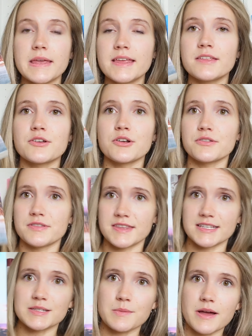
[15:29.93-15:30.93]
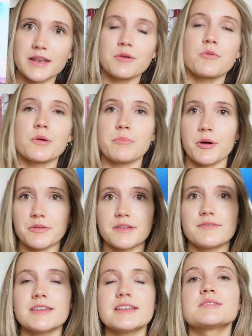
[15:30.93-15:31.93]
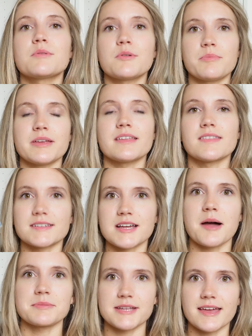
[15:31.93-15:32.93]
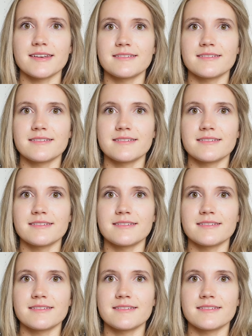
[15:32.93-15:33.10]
either this one or both of these will be in the top 10.